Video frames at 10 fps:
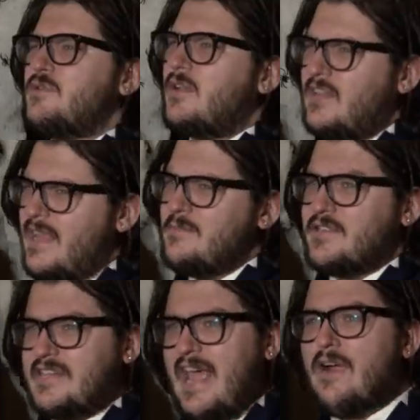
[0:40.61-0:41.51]
you claim
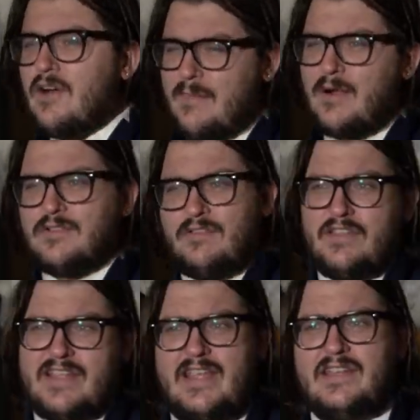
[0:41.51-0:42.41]
to care about
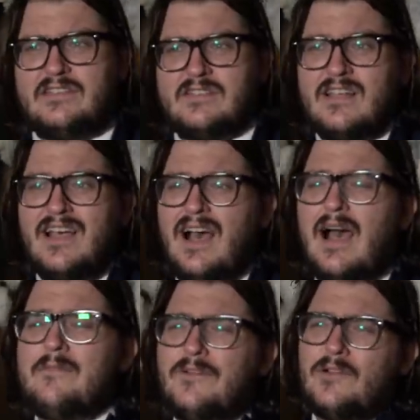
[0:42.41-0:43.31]
the kids.
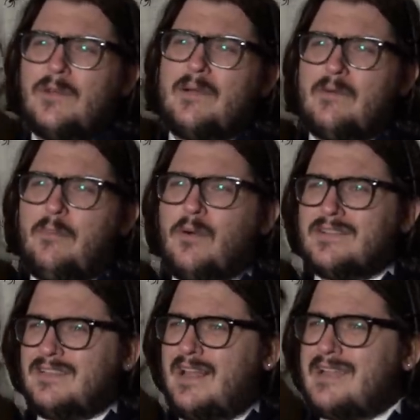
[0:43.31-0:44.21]
I'm following up on a
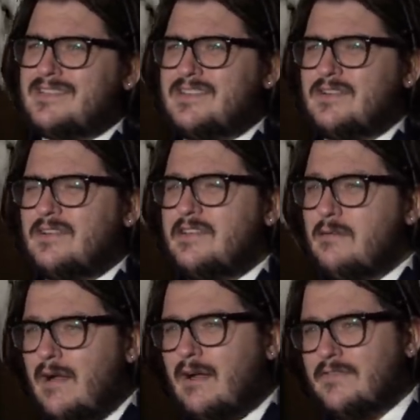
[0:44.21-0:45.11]
report that last year
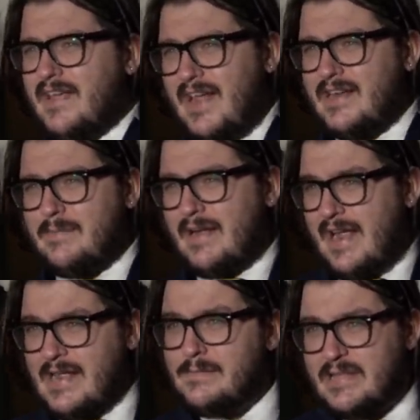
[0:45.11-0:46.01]
you were out of candy by 8